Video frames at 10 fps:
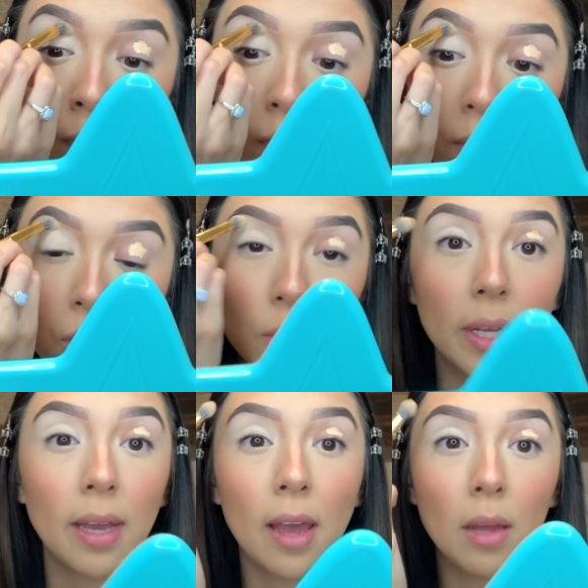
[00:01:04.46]
So like
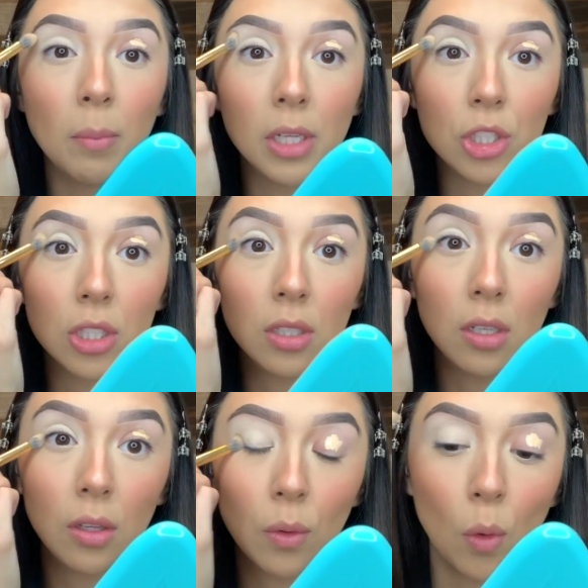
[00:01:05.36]
I had mentioned,
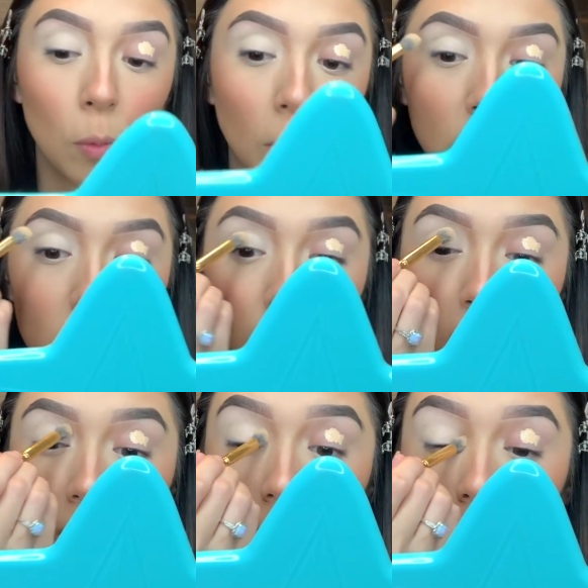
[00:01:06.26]
the whole purpose of this
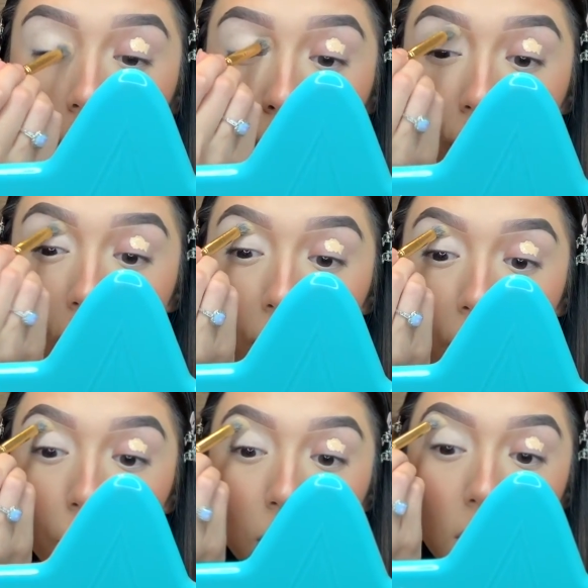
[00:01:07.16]
video is just
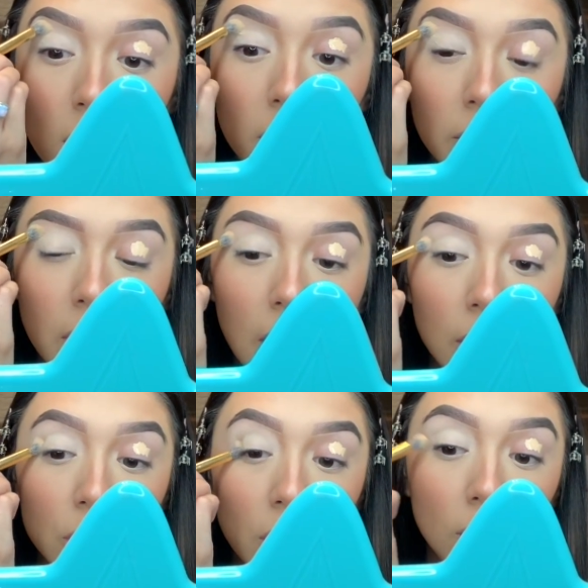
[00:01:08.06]
focusing on the
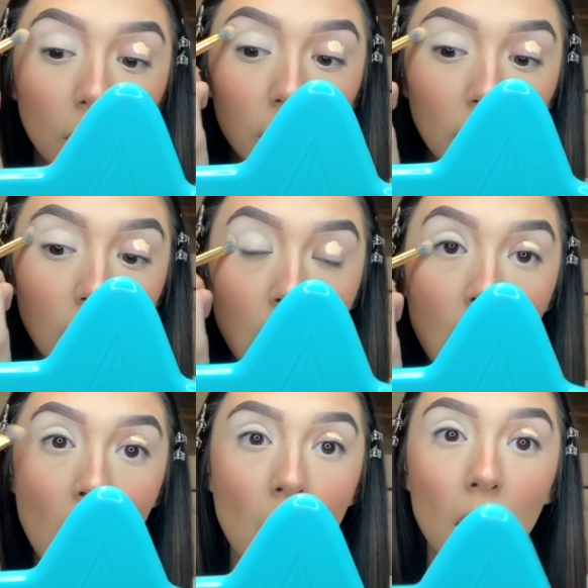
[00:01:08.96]
eyeshadow look,
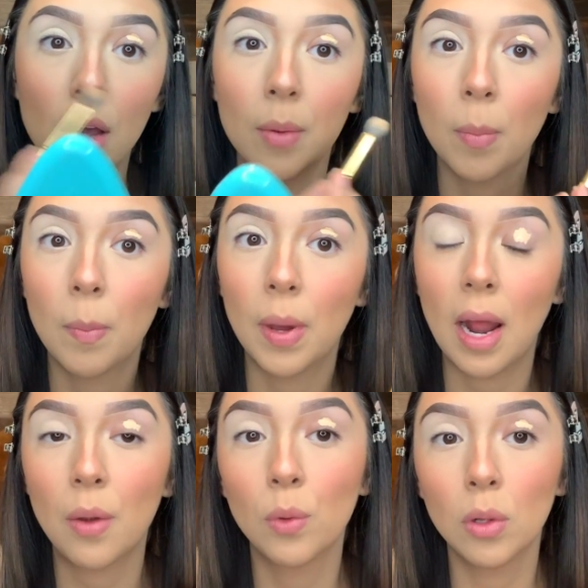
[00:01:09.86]
but I
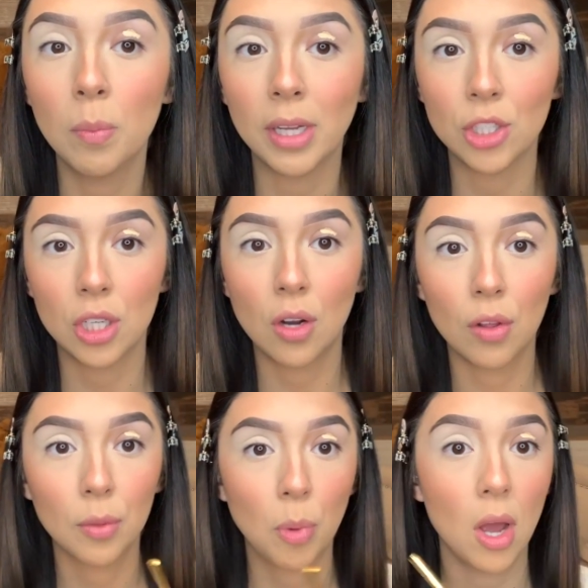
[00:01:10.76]
will mention all the
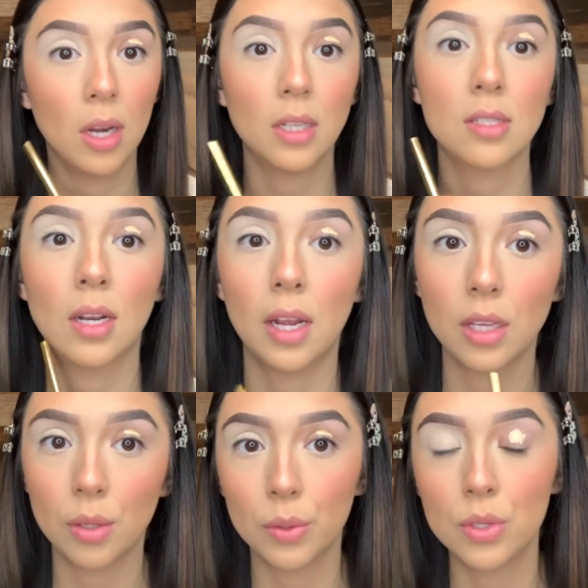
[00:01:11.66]
products that I
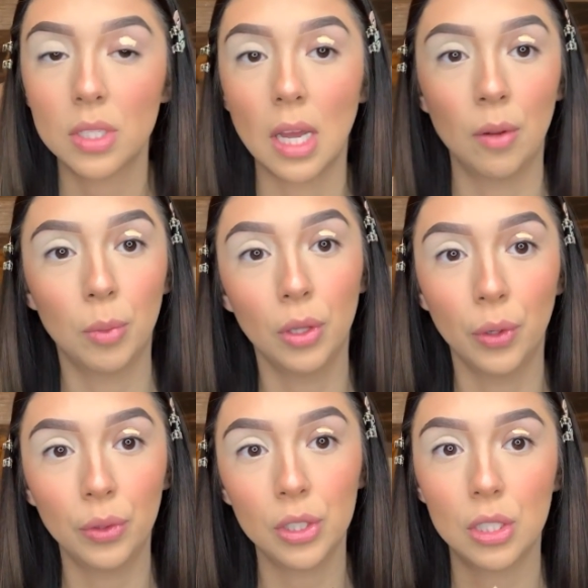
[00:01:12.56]
use down below
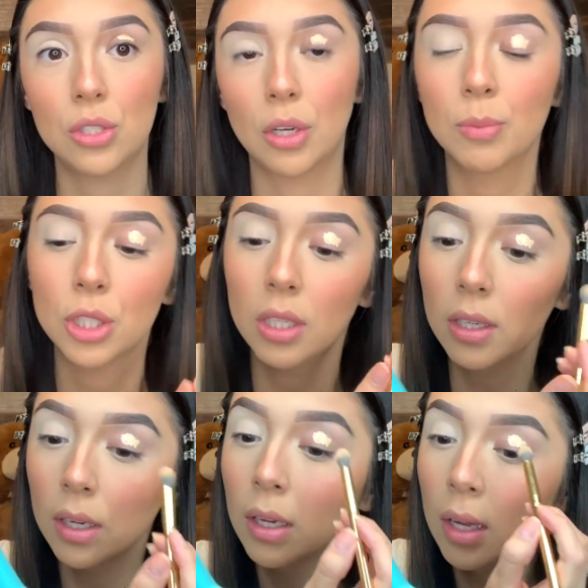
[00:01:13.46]
in the description.
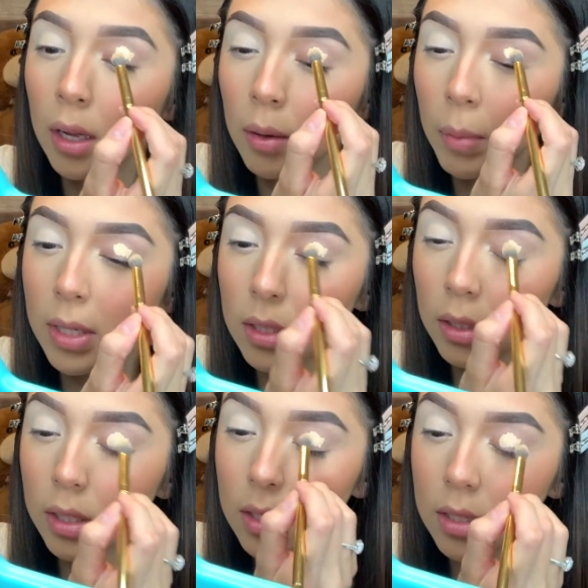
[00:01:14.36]
Basically,
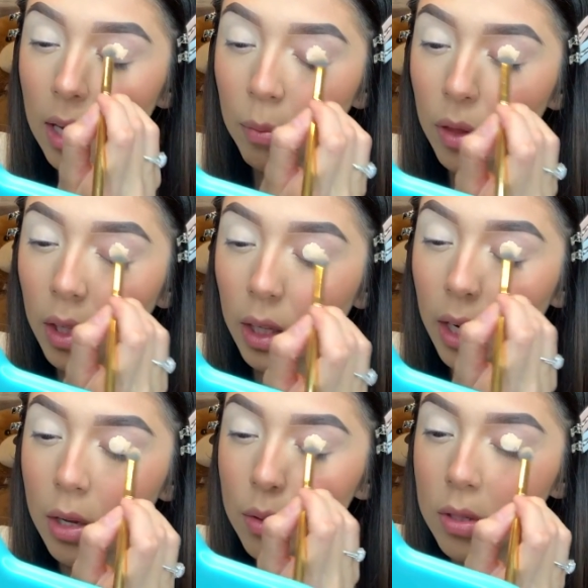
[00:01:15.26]
it's the same thing that I
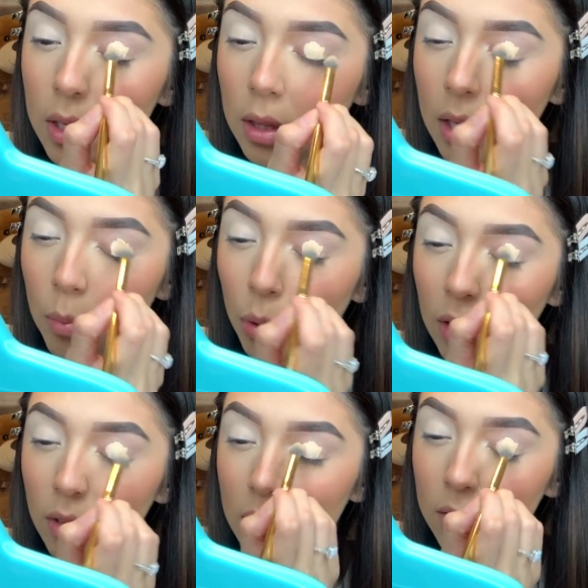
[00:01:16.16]
used in the
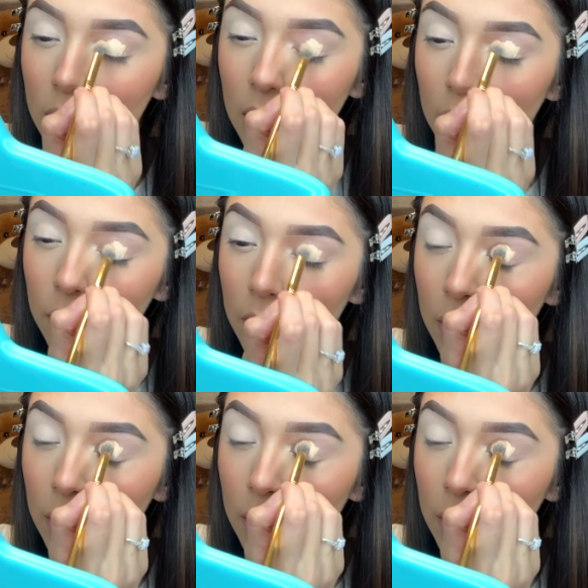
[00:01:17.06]
previous video.